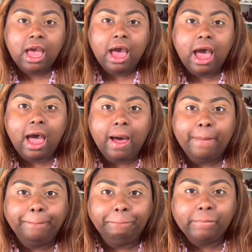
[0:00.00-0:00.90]

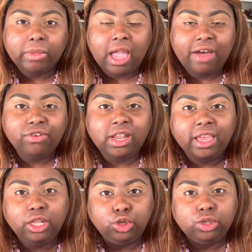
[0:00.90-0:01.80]
Um, I feel like
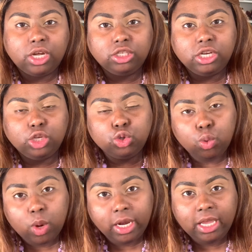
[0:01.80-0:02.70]
in
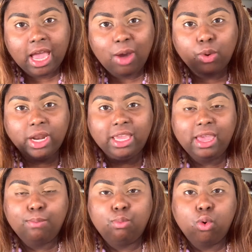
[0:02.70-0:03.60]
2020, I want to
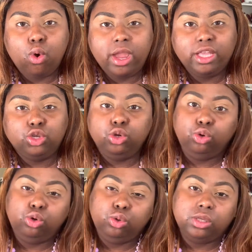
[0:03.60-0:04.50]
get more into
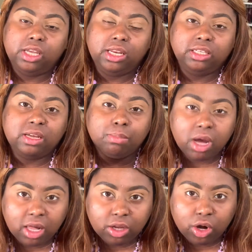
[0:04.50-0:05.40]
using some
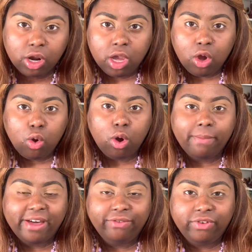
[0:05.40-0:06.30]
color on
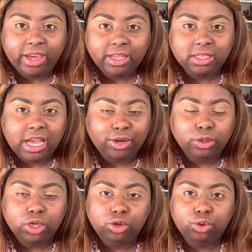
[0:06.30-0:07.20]
my face. I
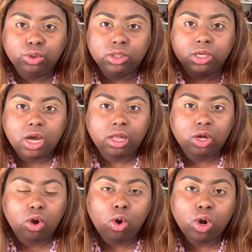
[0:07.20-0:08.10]
used to use color
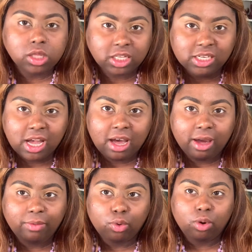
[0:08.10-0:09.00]
all the
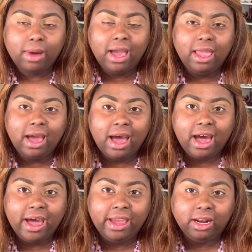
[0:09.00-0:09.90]
time on my
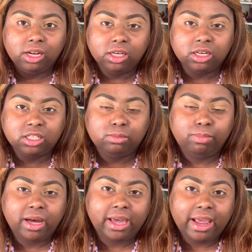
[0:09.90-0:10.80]
eye looks,
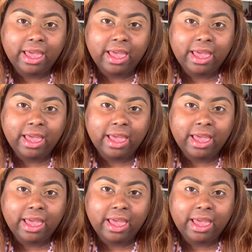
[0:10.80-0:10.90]
but